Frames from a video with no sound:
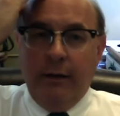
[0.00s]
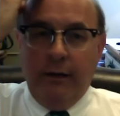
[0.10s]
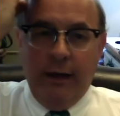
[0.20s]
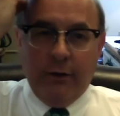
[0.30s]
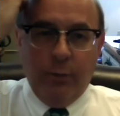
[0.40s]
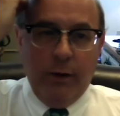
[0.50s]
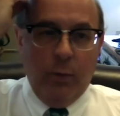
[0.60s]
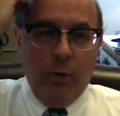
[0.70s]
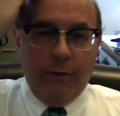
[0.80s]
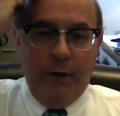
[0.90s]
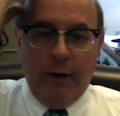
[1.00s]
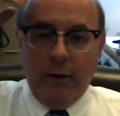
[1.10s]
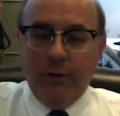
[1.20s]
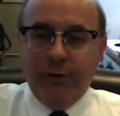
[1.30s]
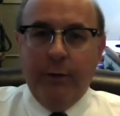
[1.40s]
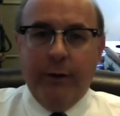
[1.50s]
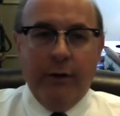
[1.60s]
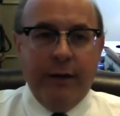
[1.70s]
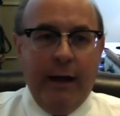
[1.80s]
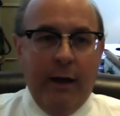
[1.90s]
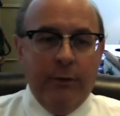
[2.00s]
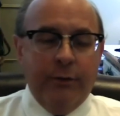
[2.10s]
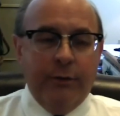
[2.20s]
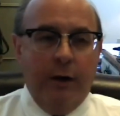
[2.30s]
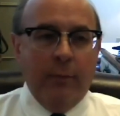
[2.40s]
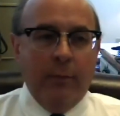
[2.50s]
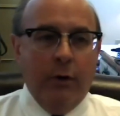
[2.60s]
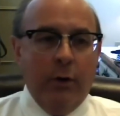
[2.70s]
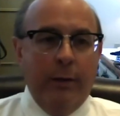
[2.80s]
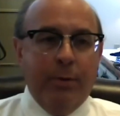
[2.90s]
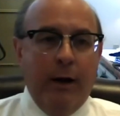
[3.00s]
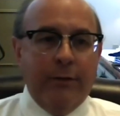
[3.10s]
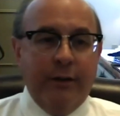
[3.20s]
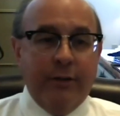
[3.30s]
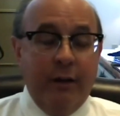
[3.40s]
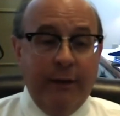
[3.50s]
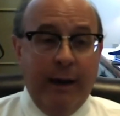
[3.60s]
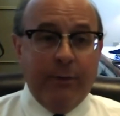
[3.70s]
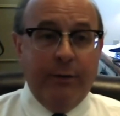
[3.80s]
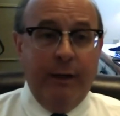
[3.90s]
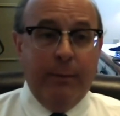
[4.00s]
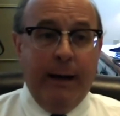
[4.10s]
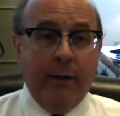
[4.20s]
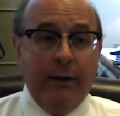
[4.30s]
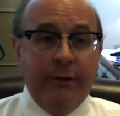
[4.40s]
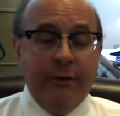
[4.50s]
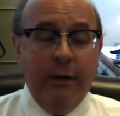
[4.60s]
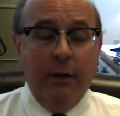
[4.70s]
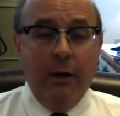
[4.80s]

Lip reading: Yes, we're going to work very closely with our towns on early processing of absentee ballots.